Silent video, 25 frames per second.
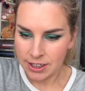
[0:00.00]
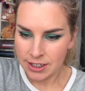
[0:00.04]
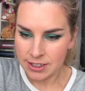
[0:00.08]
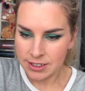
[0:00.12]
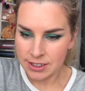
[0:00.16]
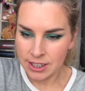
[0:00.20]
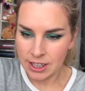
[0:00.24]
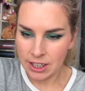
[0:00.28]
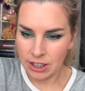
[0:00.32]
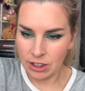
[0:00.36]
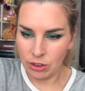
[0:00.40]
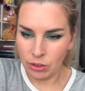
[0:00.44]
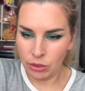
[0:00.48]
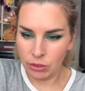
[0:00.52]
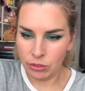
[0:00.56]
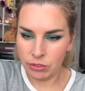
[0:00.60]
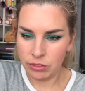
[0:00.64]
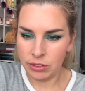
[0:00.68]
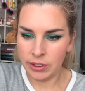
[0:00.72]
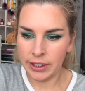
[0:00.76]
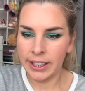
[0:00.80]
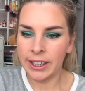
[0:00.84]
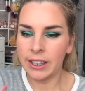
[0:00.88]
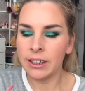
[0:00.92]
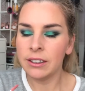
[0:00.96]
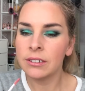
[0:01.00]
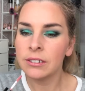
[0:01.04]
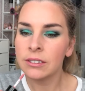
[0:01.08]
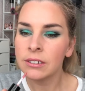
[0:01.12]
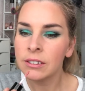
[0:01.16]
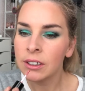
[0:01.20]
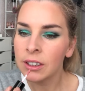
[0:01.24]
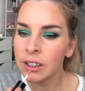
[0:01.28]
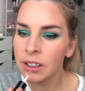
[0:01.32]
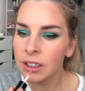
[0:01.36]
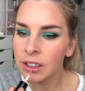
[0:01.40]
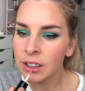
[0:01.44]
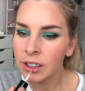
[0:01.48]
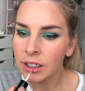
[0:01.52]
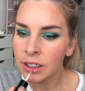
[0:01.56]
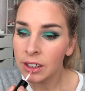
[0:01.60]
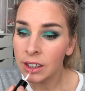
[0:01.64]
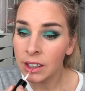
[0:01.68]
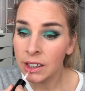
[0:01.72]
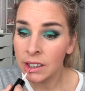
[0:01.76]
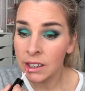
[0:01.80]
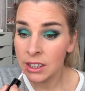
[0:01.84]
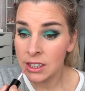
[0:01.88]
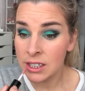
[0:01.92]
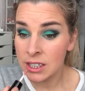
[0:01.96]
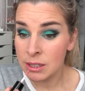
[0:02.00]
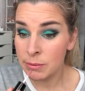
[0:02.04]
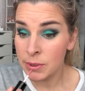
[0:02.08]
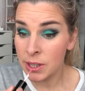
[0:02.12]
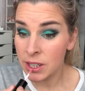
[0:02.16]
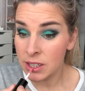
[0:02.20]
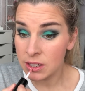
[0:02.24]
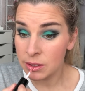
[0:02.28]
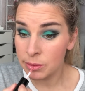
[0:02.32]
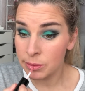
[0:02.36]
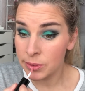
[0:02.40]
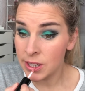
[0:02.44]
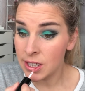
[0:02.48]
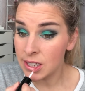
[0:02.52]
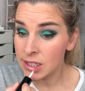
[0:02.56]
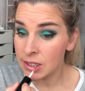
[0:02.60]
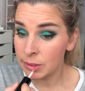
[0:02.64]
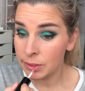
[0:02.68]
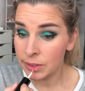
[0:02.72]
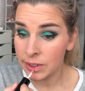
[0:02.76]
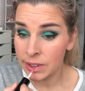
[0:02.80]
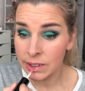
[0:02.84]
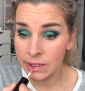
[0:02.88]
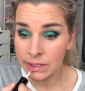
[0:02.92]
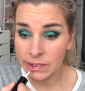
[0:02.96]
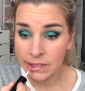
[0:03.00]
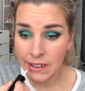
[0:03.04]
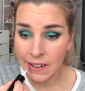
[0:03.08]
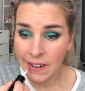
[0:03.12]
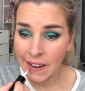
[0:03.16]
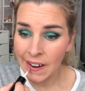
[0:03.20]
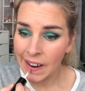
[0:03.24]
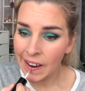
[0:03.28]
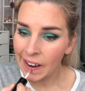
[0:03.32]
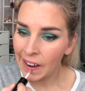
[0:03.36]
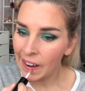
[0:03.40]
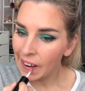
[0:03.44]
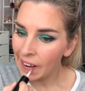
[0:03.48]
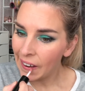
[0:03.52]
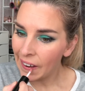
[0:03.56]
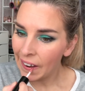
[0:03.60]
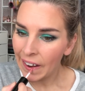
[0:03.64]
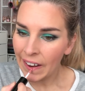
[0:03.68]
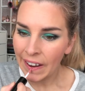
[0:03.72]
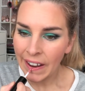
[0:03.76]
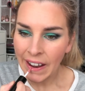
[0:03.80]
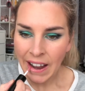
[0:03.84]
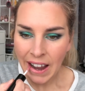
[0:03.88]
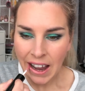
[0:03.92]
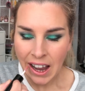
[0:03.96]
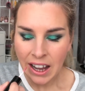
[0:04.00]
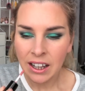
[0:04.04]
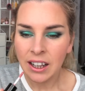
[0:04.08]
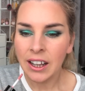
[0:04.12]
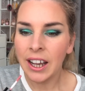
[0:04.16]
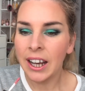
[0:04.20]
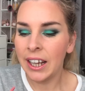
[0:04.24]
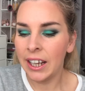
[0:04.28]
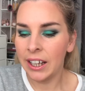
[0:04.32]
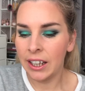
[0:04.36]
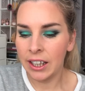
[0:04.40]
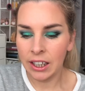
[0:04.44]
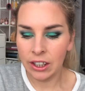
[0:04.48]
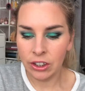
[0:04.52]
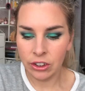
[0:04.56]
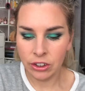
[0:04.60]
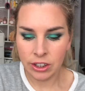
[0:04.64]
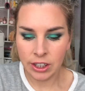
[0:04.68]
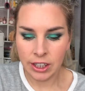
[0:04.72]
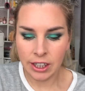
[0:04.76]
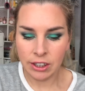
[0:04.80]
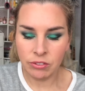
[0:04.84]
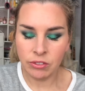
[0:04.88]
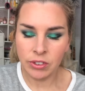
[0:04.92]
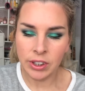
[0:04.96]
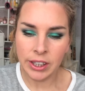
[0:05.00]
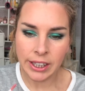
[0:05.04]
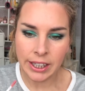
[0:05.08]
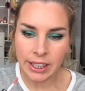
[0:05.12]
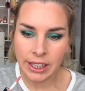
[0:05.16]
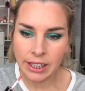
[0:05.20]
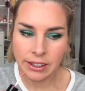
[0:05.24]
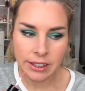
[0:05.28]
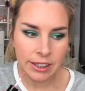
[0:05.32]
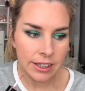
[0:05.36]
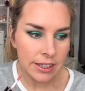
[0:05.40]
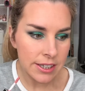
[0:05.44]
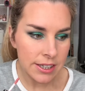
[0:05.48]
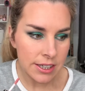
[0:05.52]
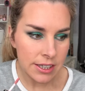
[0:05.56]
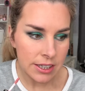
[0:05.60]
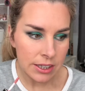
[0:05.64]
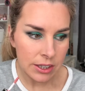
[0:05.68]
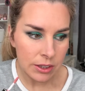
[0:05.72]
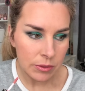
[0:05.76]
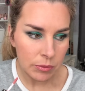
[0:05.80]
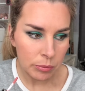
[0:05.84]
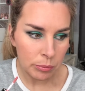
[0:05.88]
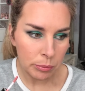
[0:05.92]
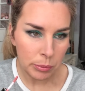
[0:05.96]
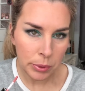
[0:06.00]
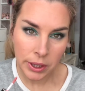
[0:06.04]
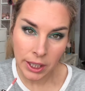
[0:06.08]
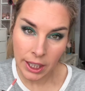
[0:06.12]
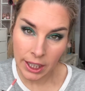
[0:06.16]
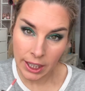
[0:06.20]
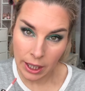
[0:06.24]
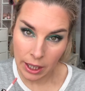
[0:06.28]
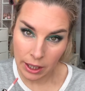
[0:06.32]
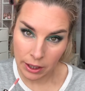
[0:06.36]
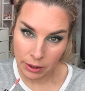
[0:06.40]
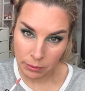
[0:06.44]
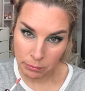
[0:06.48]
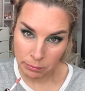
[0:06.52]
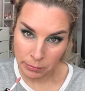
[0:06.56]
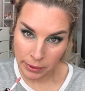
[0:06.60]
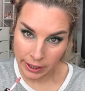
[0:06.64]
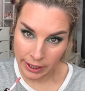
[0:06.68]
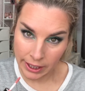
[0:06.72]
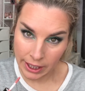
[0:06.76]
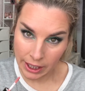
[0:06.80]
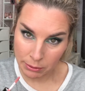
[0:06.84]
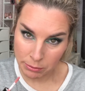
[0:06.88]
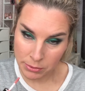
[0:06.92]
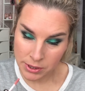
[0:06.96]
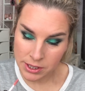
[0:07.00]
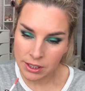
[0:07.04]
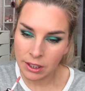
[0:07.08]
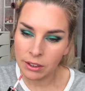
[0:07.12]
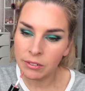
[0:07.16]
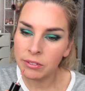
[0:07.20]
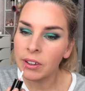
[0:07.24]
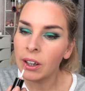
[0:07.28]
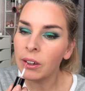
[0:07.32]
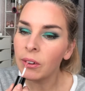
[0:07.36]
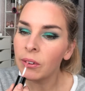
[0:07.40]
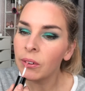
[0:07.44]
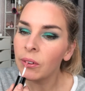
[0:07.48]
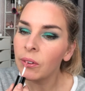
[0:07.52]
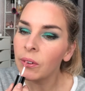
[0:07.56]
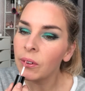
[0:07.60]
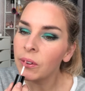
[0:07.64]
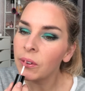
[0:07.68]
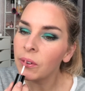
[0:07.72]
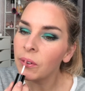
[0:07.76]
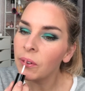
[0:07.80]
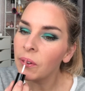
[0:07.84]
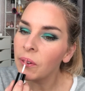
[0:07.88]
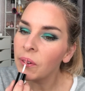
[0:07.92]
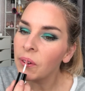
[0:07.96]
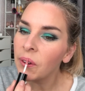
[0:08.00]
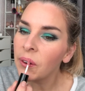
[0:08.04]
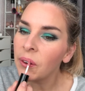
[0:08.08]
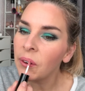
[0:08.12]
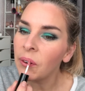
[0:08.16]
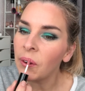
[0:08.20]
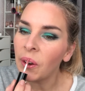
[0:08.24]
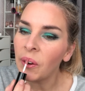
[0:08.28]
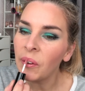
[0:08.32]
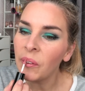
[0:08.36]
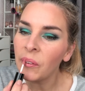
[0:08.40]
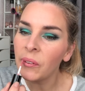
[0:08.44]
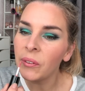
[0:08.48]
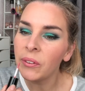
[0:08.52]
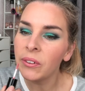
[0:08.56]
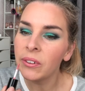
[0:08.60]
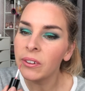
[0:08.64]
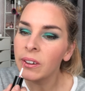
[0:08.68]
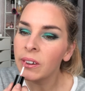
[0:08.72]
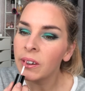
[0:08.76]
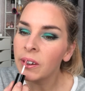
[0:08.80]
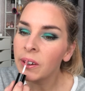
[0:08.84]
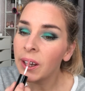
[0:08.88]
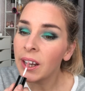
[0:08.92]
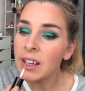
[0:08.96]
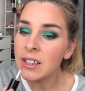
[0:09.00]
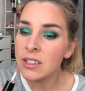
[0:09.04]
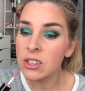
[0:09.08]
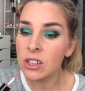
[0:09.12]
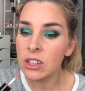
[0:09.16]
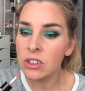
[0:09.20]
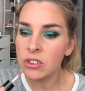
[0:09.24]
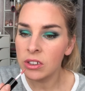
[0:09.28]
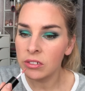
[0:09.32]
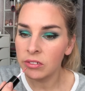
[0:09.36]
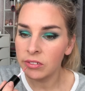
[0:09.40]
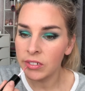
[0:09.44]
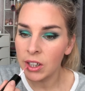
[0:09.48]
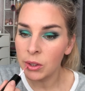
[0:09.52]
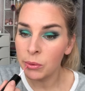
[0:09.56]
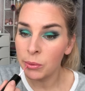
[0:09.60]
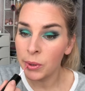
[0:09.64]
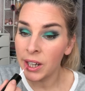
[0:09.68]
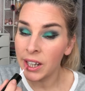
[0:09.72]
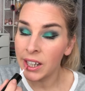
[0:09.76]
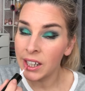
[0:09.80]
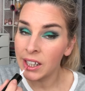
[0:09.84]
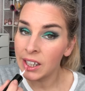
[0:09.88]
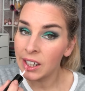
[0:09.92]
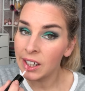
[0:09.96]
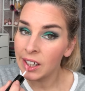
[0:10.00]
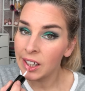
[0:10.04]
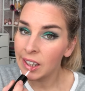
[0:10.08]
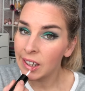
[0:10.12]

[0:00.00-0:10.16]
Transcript: Isn't it lovely? And it smells amazing, by the way. I think I could literally eat this, but then I might kick myself out. No, I won't. I still drink red wine.